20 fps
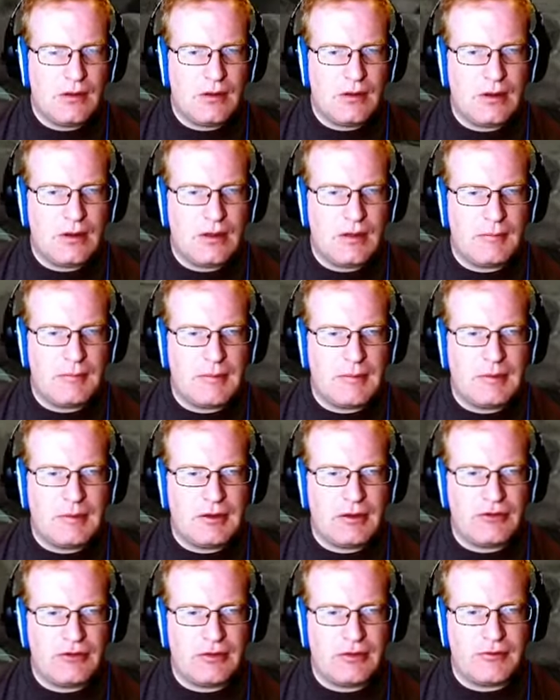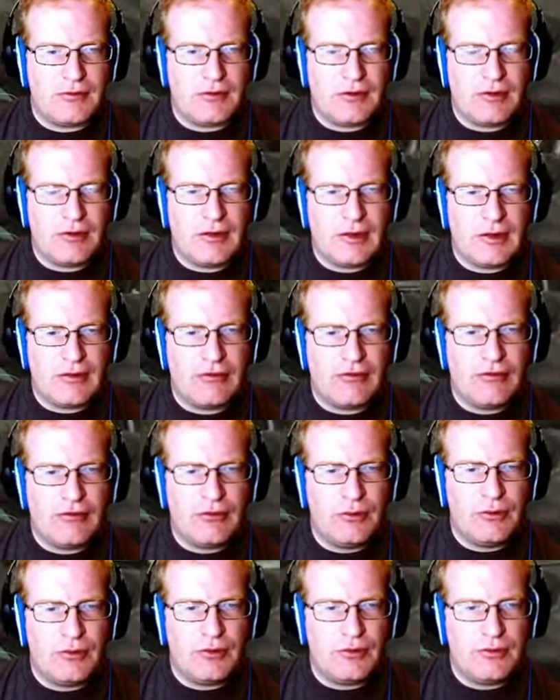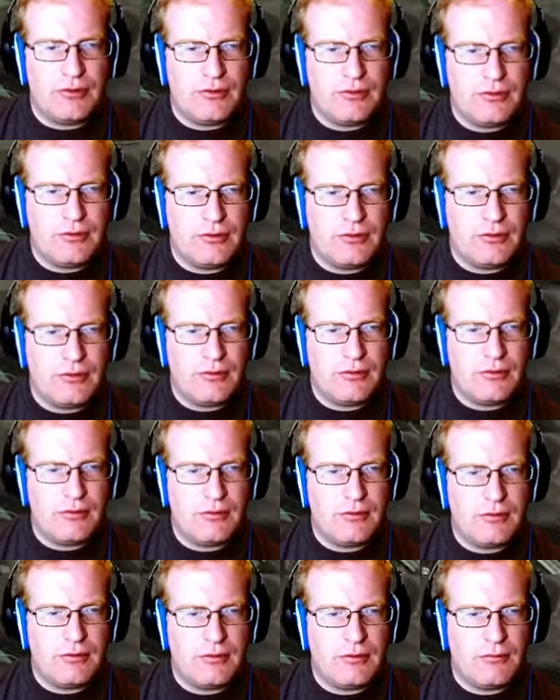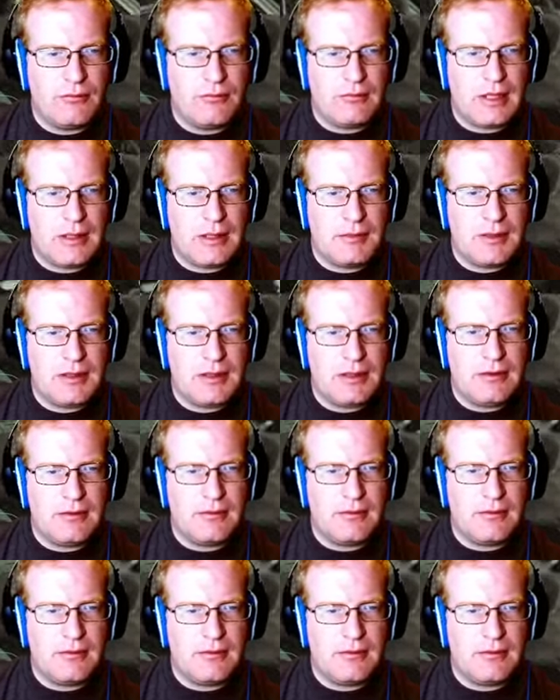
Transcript: Uh, maybe I should have started that sooner. Maybe.